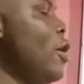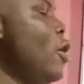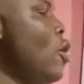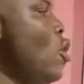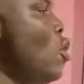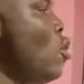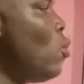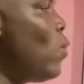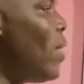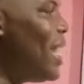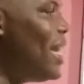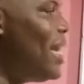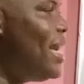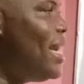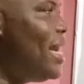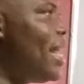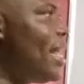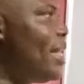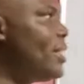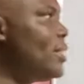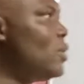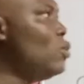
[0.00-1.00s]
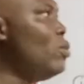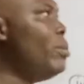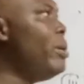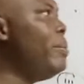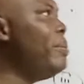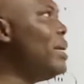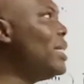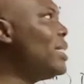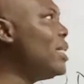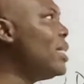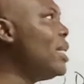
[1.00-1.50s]
When next we'll be
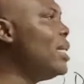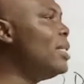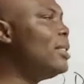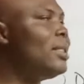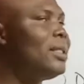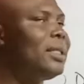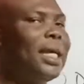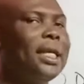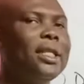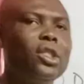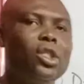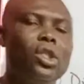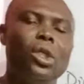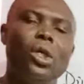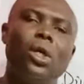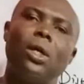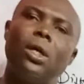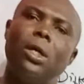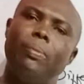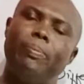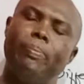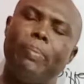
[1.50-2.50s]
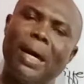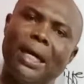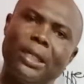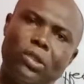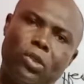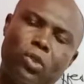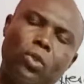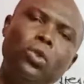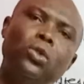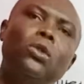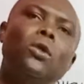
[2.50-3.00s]
meeting in set theory part
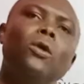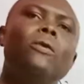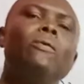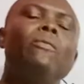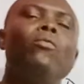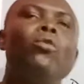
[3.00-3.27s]
2,